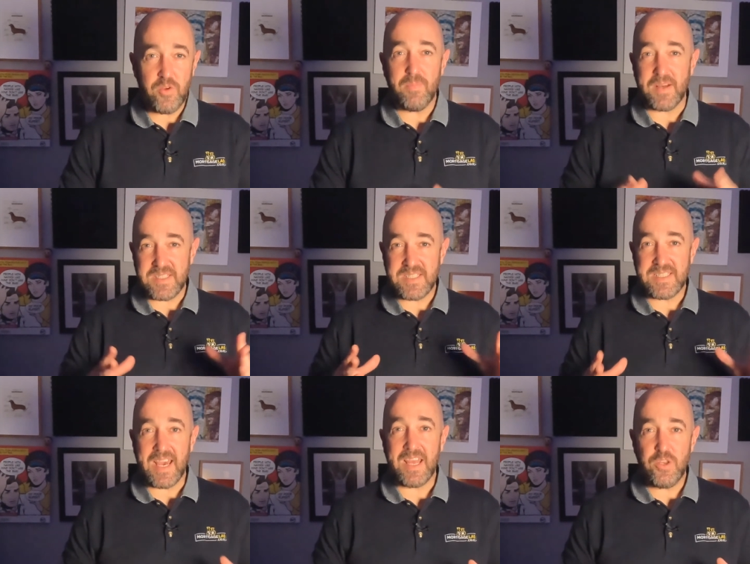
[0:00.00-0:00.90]
but
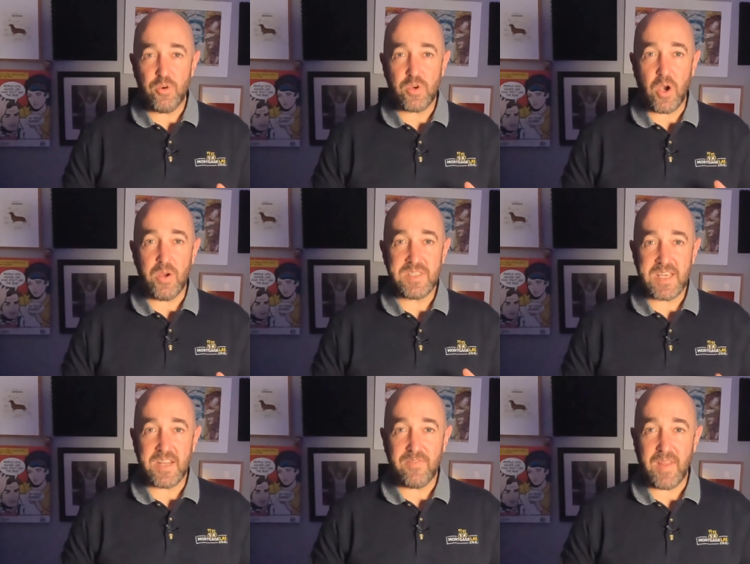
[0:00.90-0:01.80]
saying you're going to
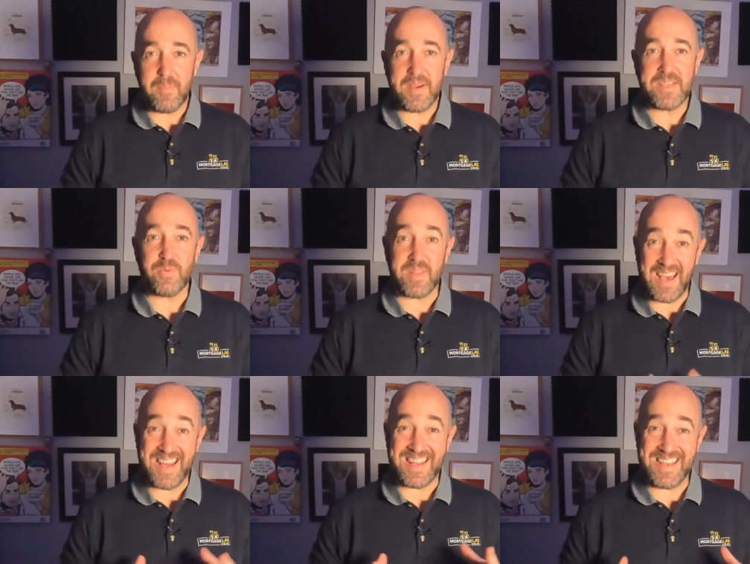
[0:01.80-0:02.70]
get a flatmate
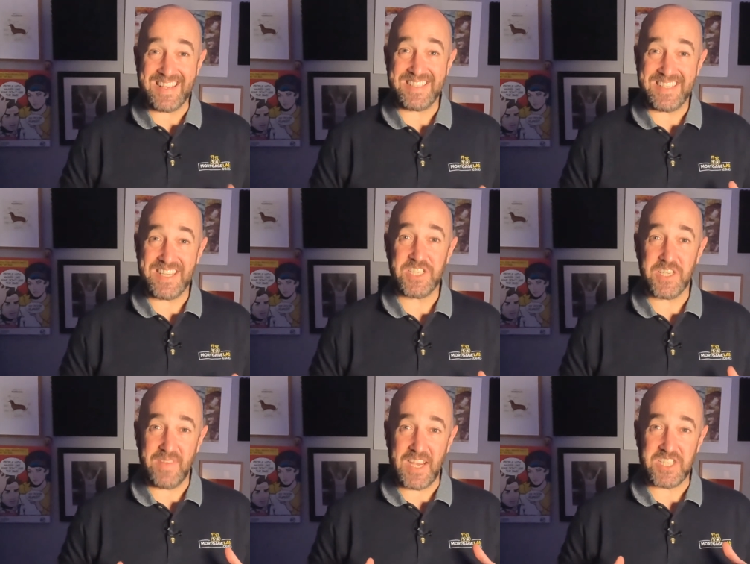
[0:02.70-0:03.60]
without any intention
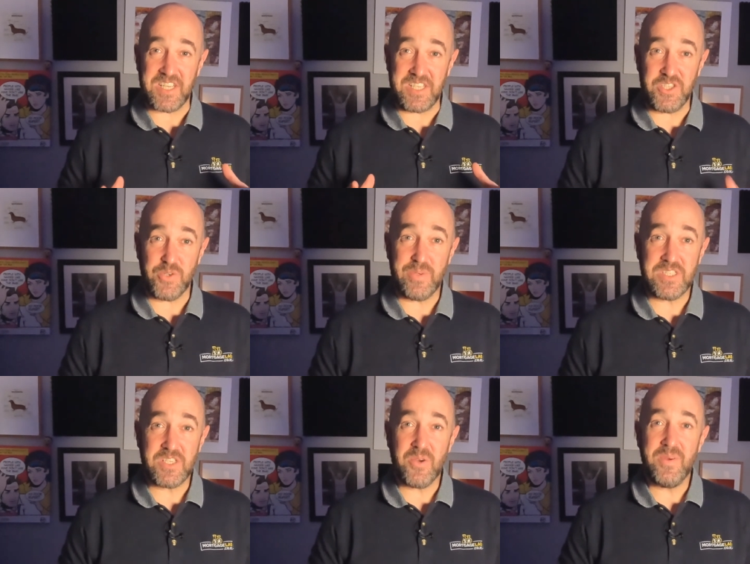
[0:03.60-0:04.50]
of actually doing
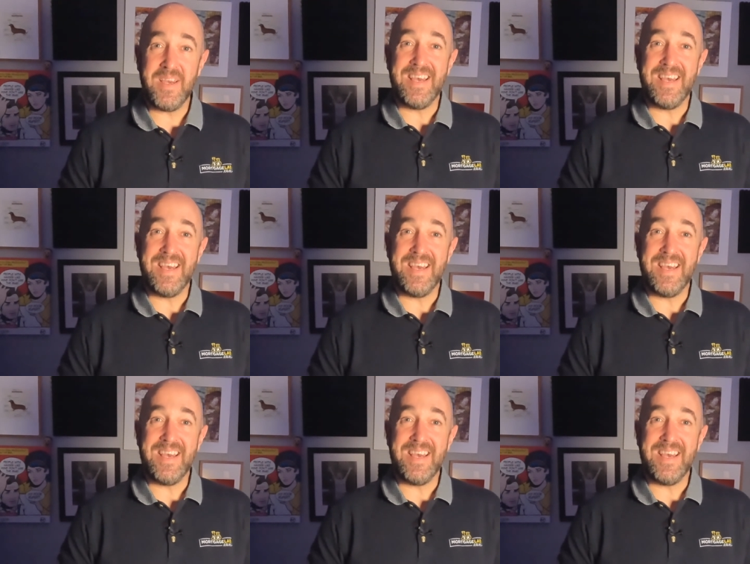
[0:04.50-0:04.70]
so